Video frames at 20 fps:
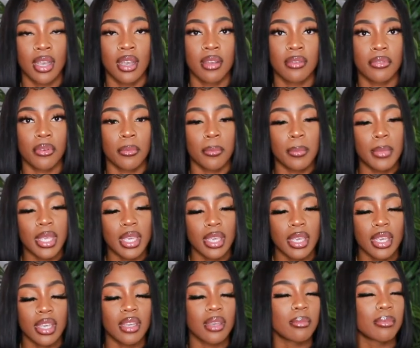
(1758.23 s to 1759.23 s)
For me,
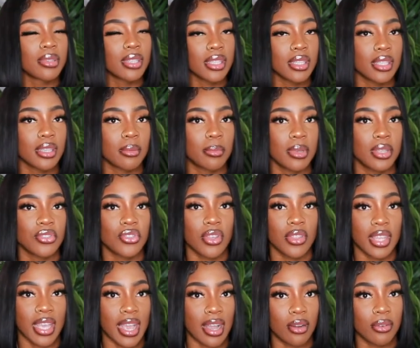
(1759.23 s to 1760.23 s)
it completely depends
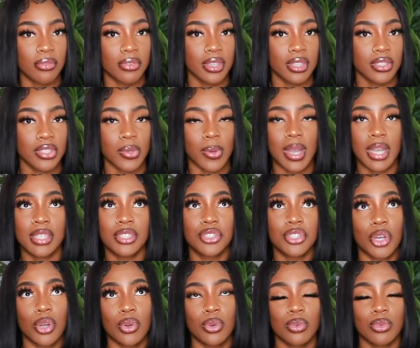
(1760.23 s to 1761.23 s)
on the outfit. So I
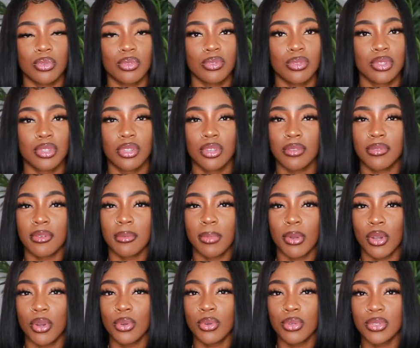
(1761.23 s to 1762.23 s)
don't look for
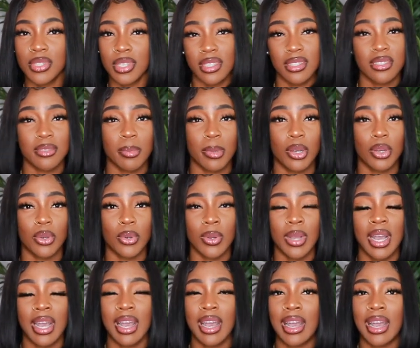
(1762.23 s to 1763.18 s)
pose inspo.